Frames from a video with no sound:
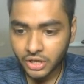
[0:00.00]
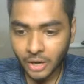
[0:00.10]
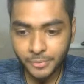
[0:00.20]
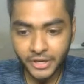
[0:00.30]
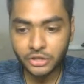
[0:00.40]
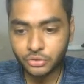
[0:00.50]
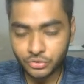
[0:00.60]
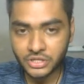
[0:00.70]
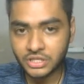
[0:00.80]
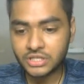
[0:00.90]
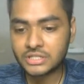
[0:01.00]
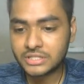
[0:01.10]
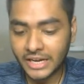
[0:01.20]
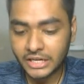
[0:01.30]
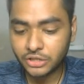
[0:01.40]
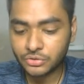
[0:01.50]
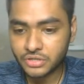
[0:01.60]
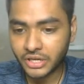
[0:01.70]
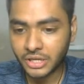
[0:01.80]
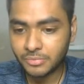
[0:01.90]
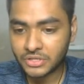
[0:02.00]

Update users set username